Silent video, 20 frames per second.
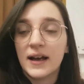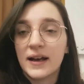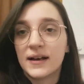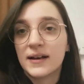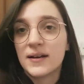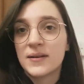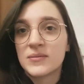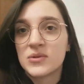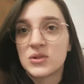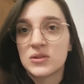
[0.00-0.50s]

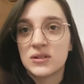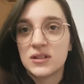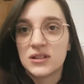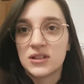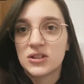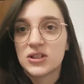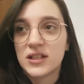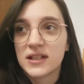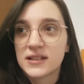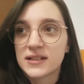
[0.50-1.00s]
So I need
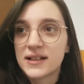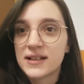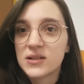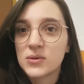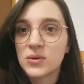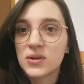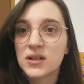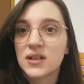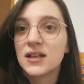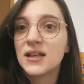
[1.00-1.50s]
to check
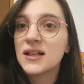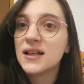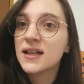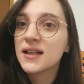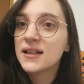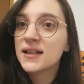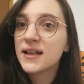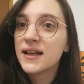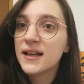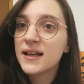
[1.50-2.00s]
that's working.
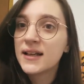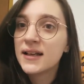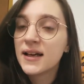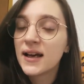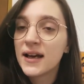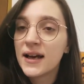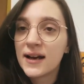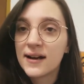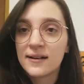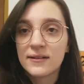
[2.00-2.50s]
And then
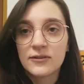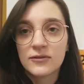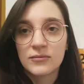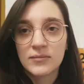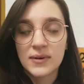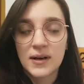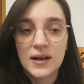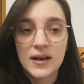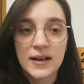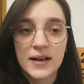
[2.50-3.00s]
I have
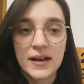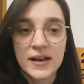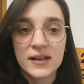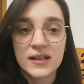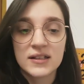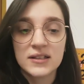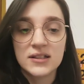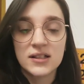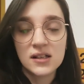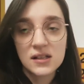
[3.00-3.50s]
my
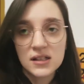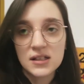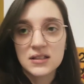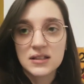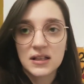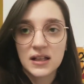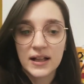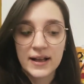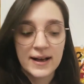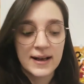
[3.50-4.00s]

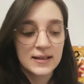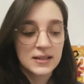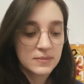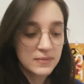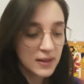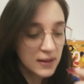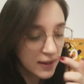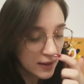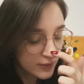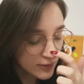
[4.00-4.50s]
youngest
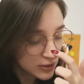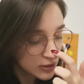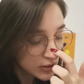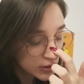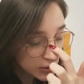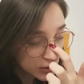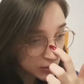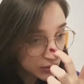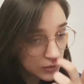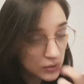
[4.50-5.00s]
class, my level
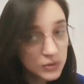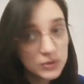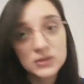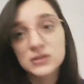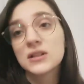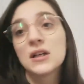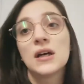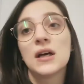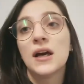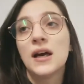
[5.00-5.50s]

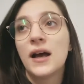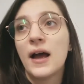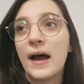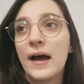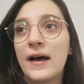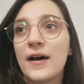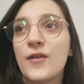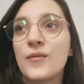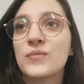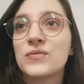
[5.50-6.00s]
twos.
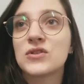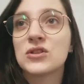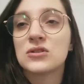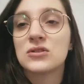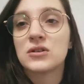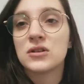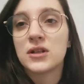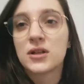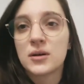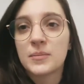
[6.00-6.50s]

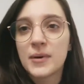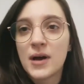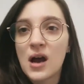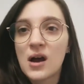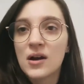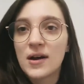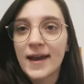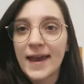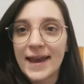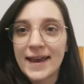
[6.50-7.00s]
So they're
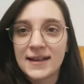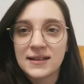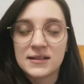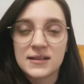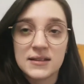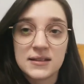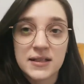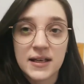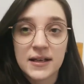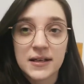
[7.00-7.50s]
about
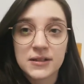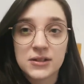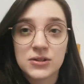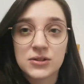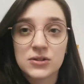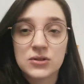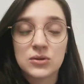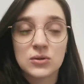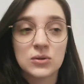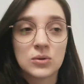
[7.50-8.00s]
8 to 10
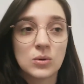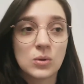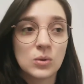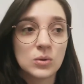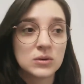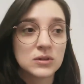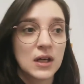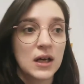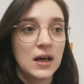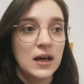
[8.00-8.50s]
years
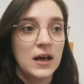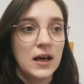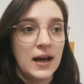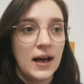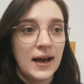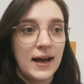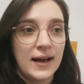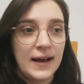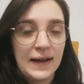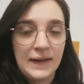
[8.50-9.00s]
old
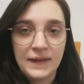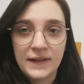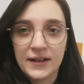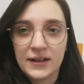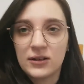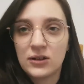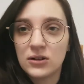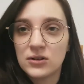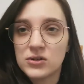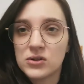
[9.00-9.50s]
and they're